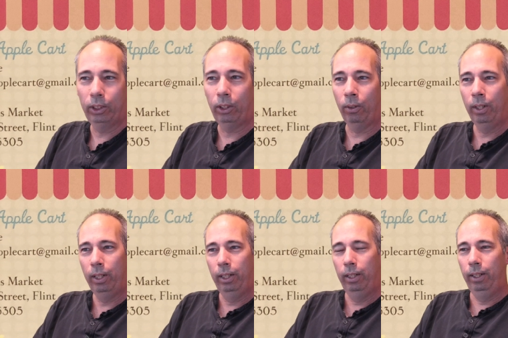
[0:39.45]
So
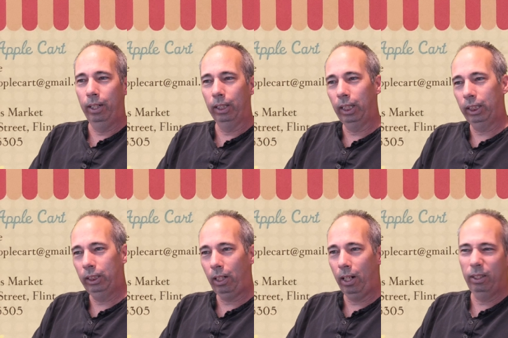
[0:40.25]
let's
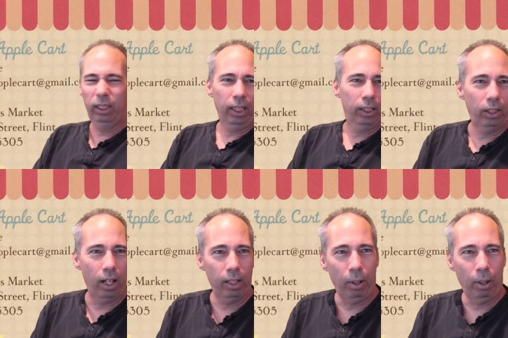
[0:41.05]
start instead of talking